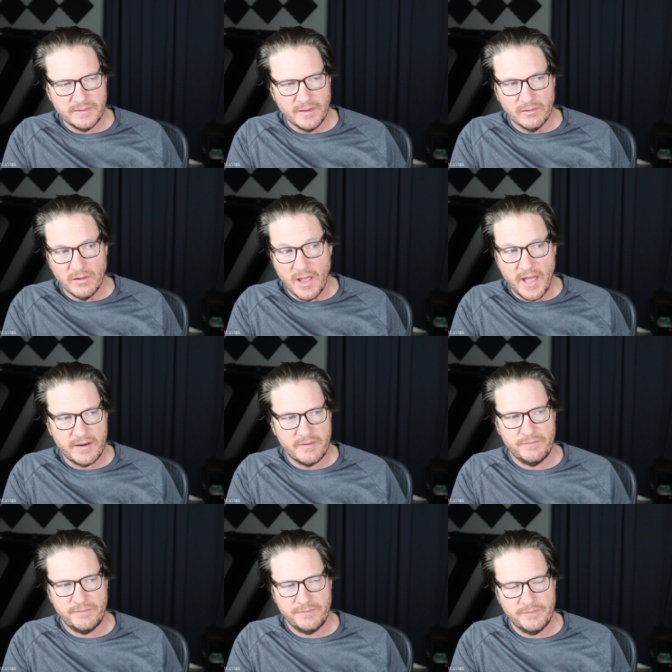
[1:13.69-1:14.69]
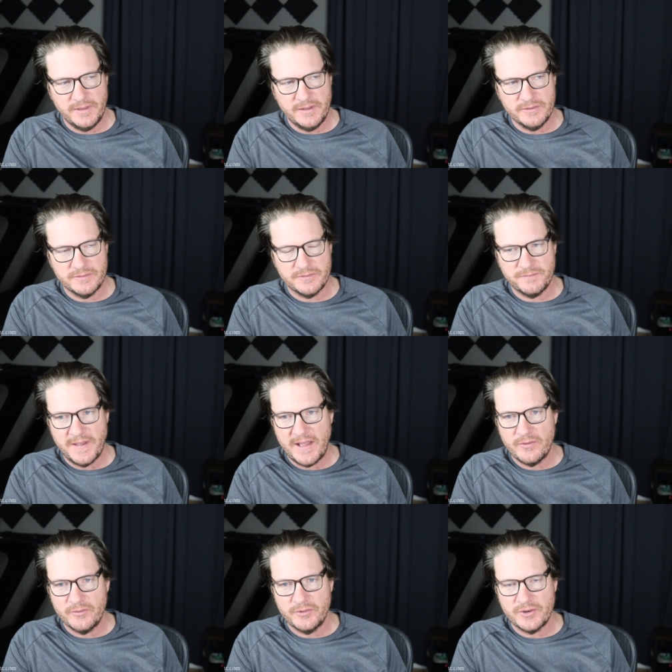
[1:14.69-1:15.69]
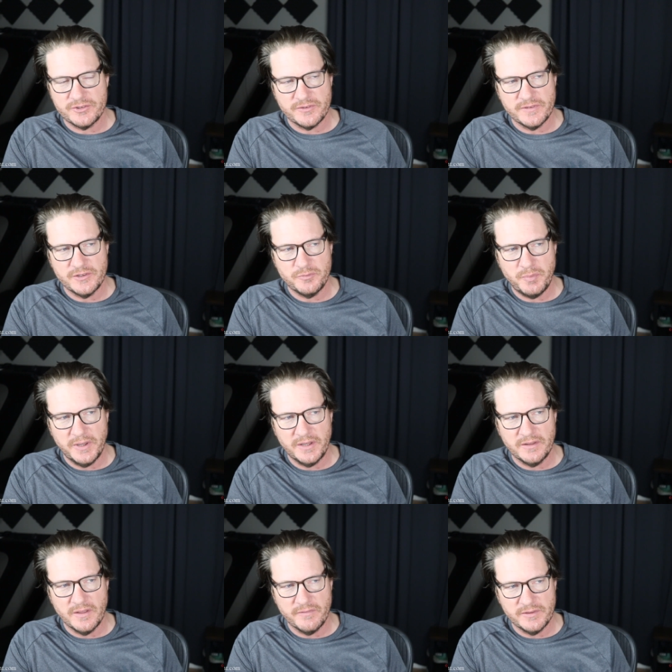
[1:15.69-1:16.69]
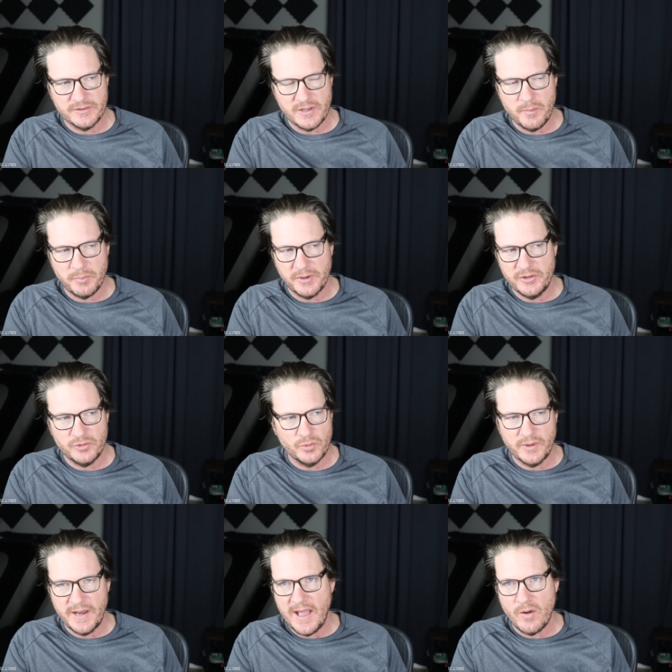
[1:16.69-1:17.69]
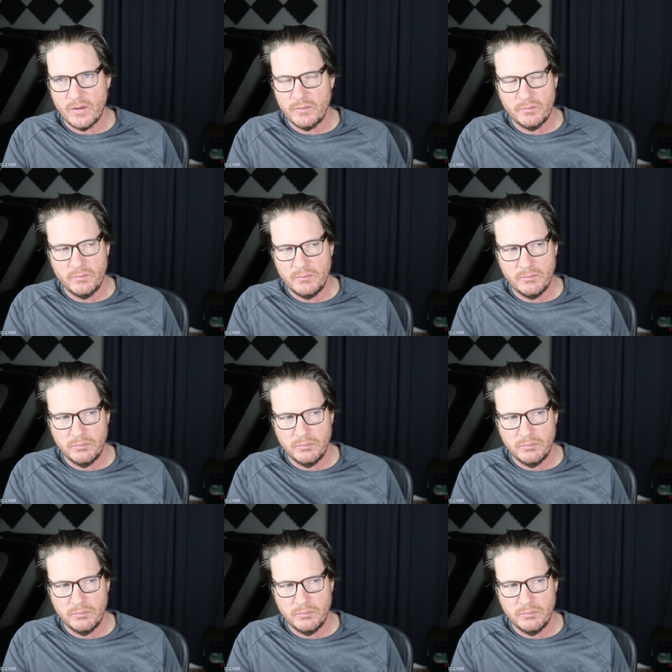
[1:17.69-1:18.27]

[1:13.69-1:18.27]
a lot of these founders of these big of these companies who are now